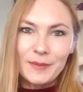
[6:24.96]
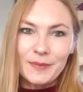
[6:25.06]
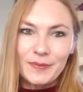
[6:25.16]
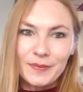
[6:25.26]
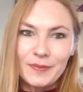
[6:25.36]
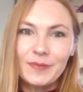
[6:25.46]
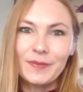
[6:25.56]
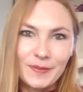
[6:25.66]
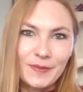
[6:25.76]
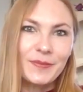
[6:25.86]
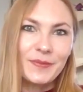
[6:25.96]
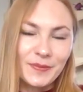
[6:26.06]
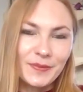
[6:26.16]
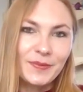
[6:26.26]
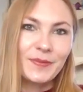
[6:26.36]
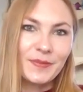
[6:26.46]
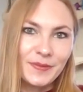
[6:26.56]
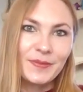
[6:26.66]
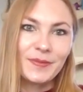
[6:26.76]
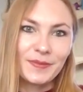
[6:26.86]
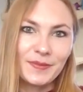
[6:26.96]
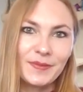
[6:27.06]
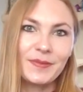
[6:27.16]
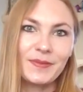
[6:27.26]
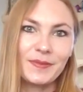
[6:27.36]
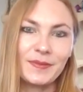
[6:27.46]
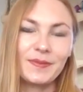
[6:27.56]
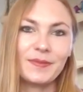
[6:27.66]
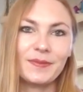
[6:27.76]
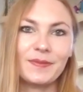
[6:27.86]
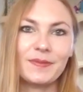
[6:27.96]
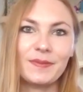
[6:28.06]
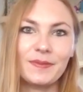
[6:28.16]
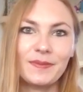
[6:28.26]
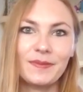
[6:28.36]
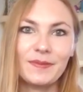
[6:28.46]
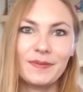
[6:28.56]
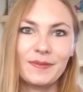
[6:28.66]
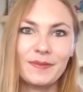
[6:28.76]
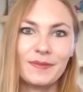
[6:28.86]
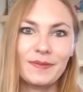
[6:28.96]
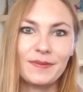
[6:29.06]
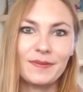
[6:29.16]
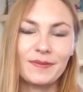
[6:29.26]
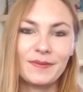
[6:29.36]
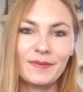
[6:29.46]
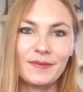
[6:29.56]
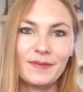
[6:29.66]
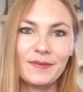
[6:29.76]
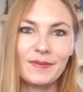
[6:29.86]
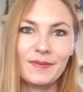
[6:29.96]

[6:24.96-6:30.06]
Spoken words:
(silent)